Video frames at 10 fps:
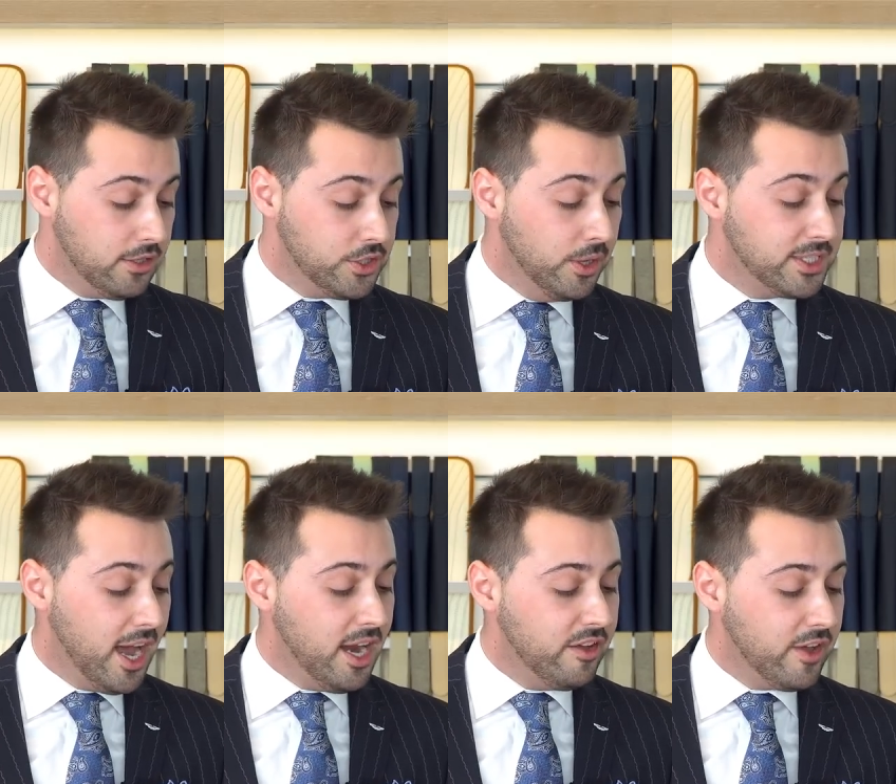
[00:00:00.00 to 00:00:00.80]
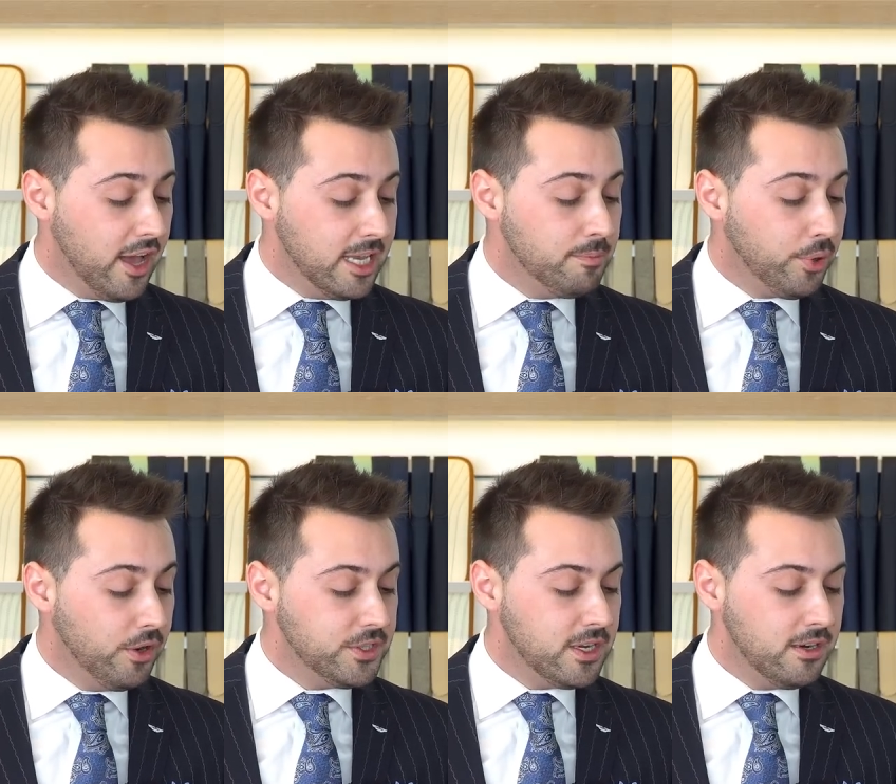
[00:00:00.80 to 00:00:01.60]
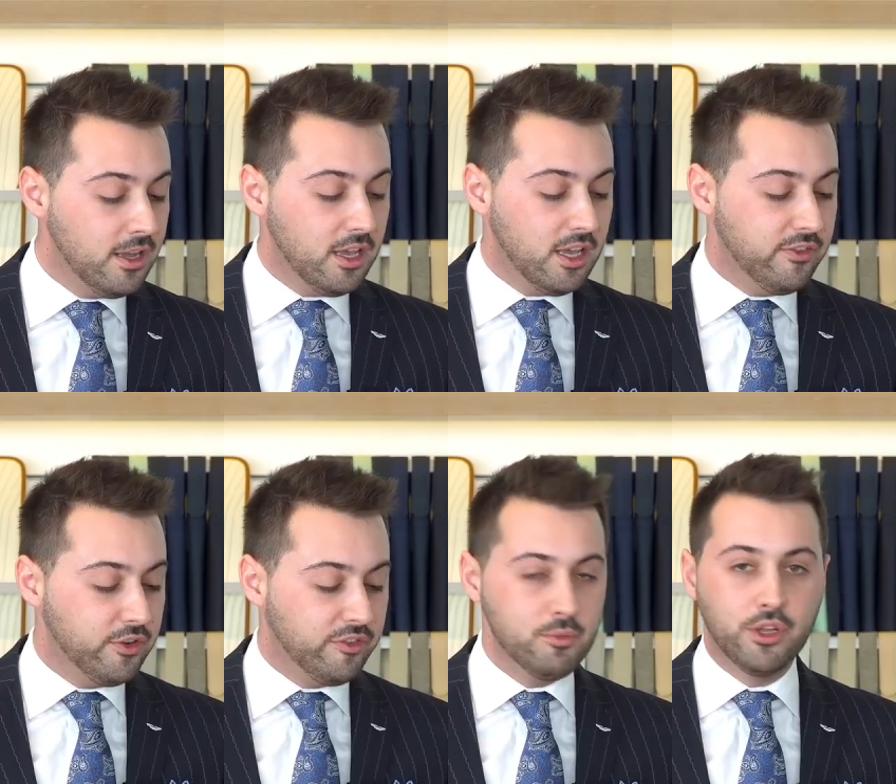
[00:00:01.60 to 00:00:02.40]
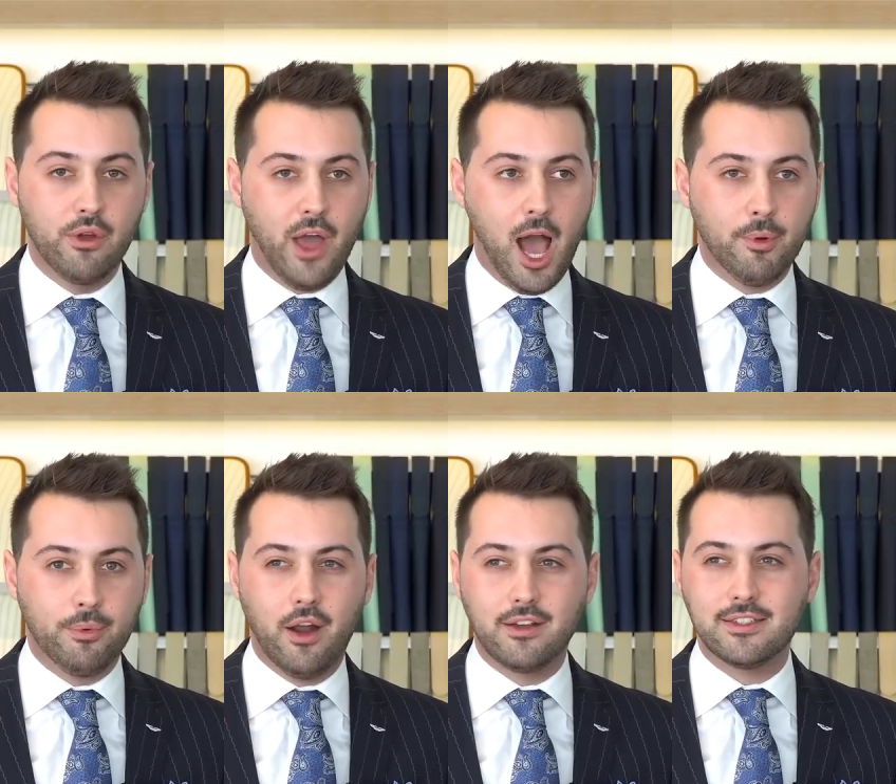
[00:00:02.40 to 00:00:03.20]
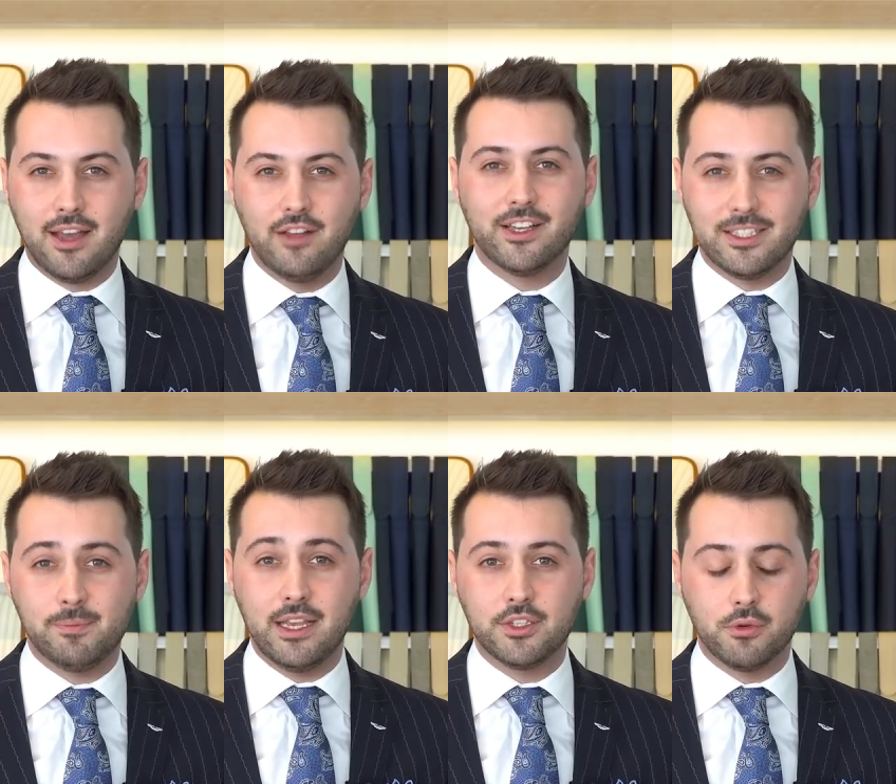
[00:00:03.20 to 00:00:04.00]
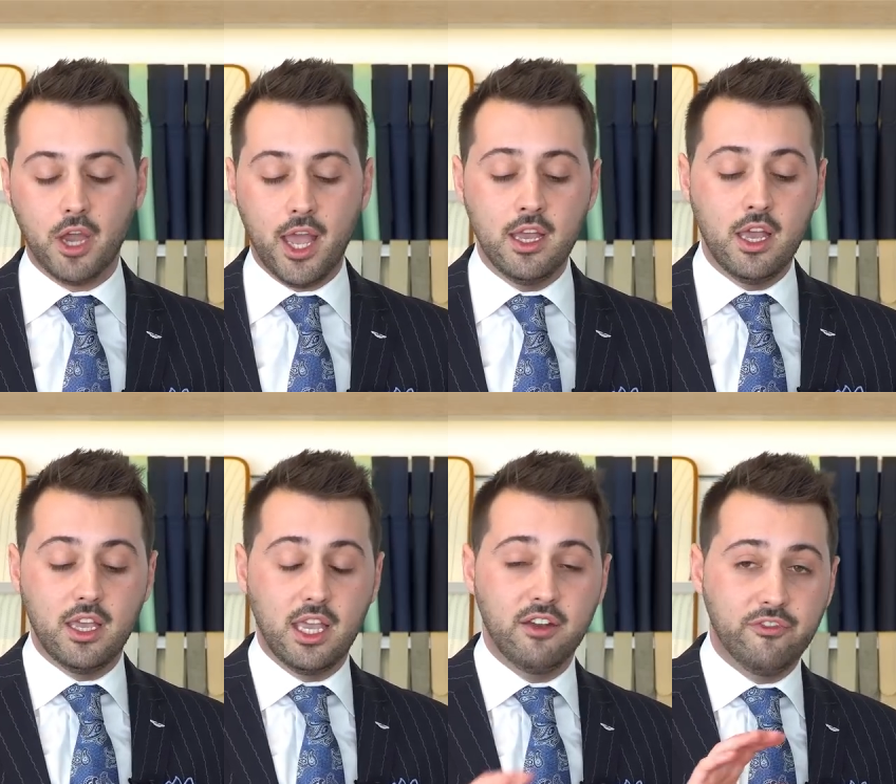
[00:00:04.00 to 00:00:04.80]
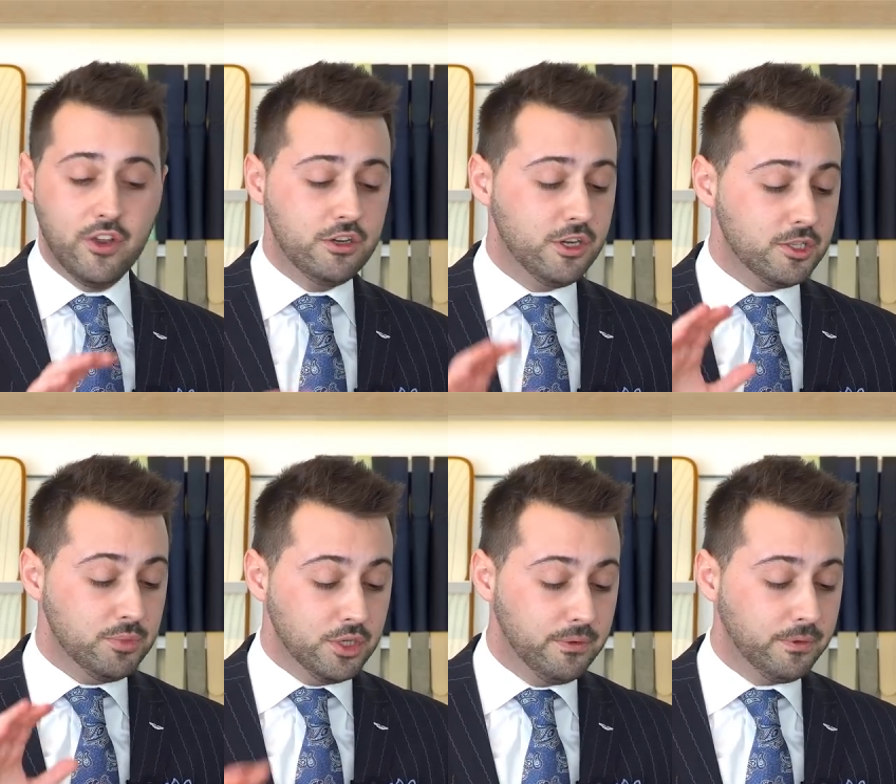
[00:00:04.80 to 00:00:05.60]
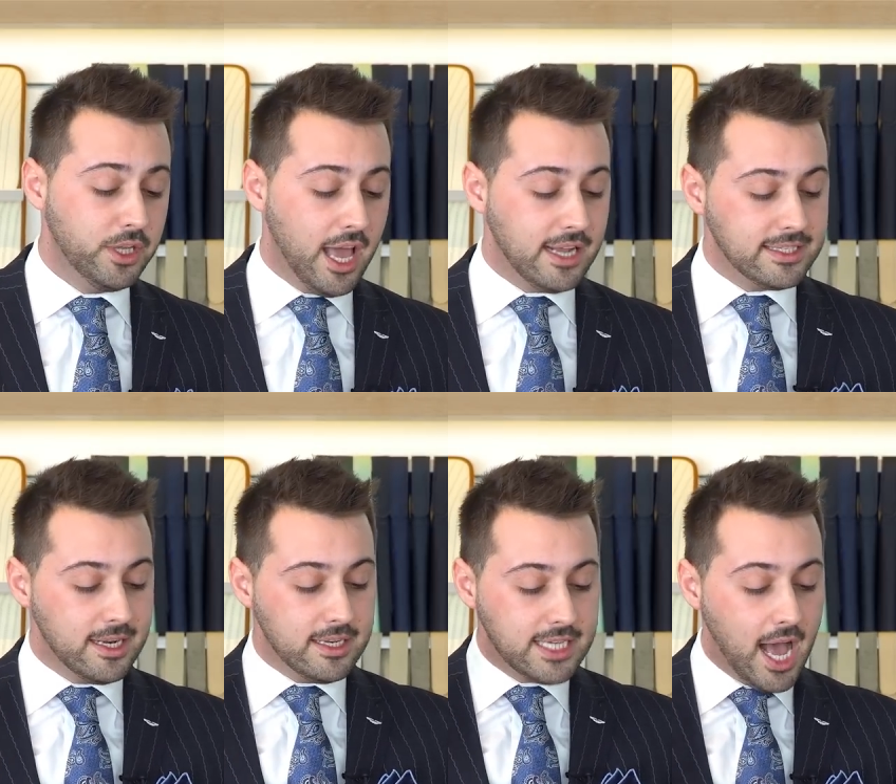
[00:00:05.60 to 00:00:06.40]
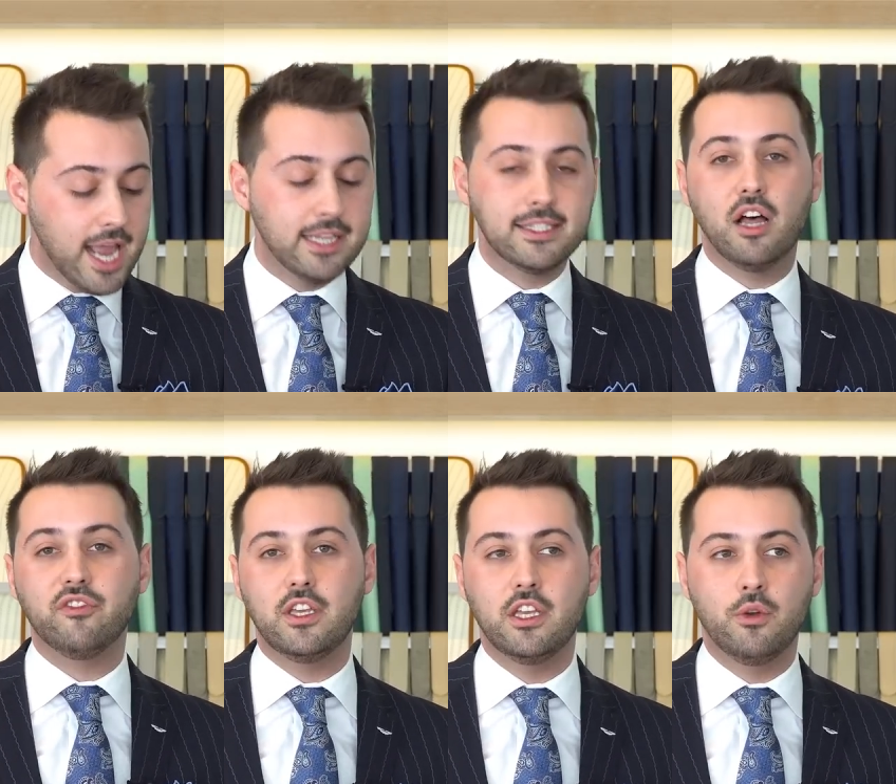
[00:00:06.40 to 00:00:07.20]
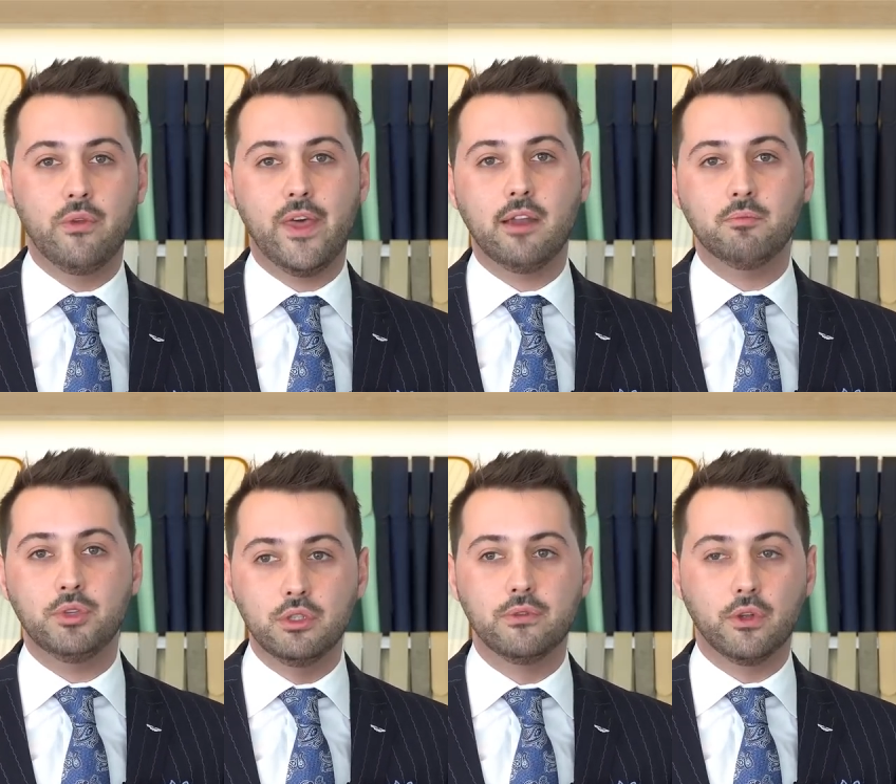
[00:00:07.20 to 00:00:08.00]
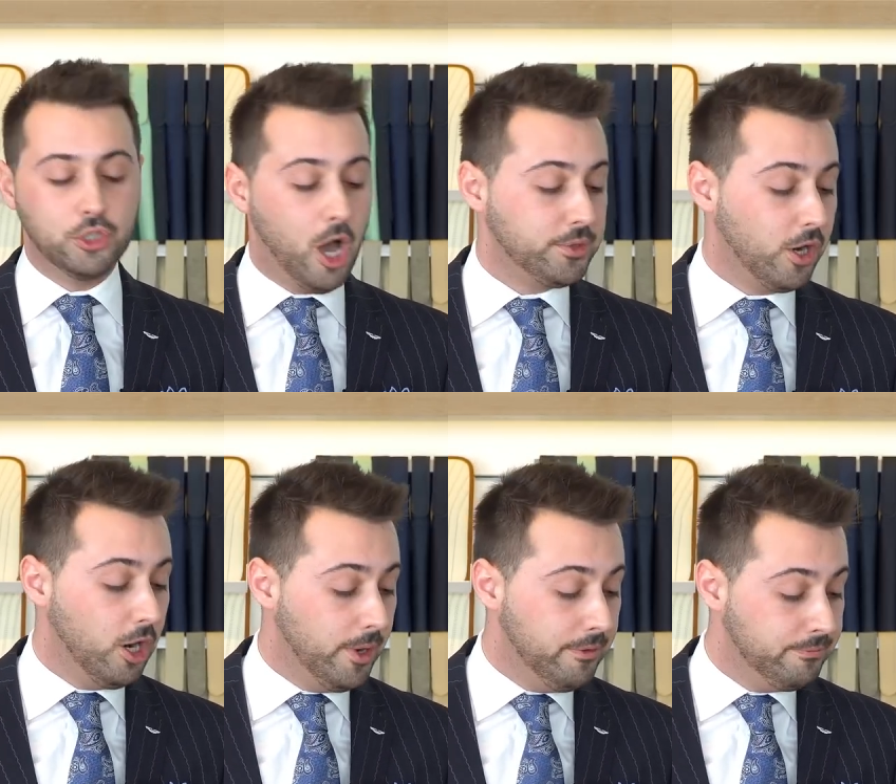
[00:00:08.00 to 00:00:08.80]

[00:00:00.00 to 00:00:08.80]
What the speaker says: So it's kind of, in person, if you're familiar with Apple products, it's kind of like a space gray. It finishes beautifully, and it's gonna tie itself in with that beautiful chopped carbon.